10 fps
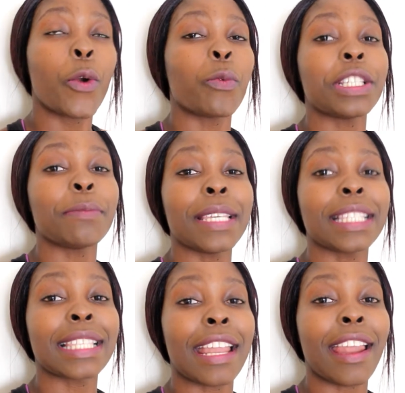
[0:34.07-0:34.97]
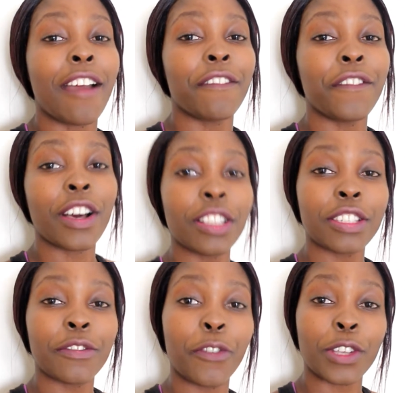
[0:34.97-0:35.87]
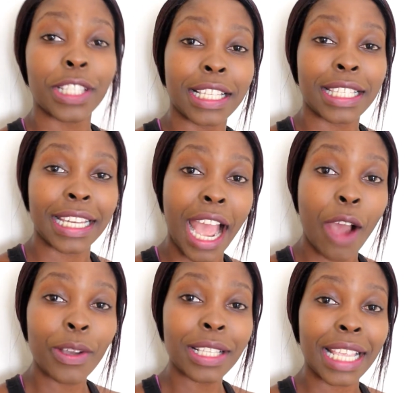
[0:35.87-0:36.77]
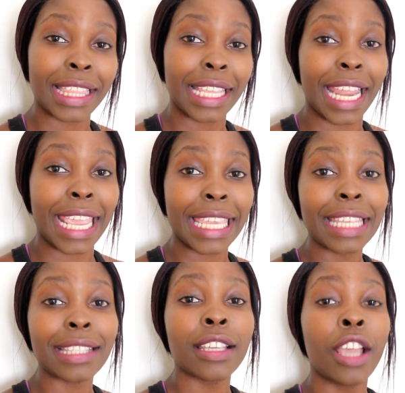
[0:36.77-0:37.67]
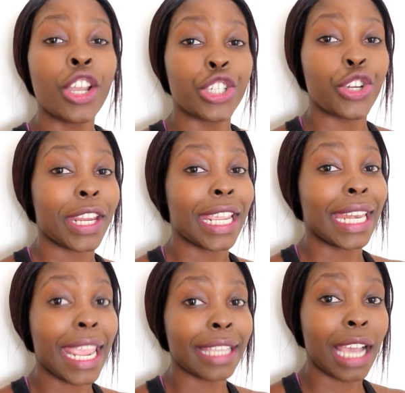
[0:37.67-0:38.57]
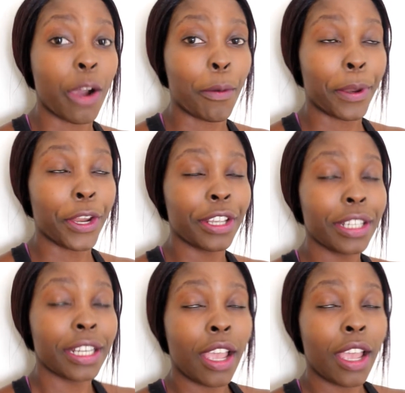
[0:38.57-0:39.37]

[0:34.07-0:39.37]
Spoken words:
which means that I fast for 16 hours and then I eat during an 8-hour period.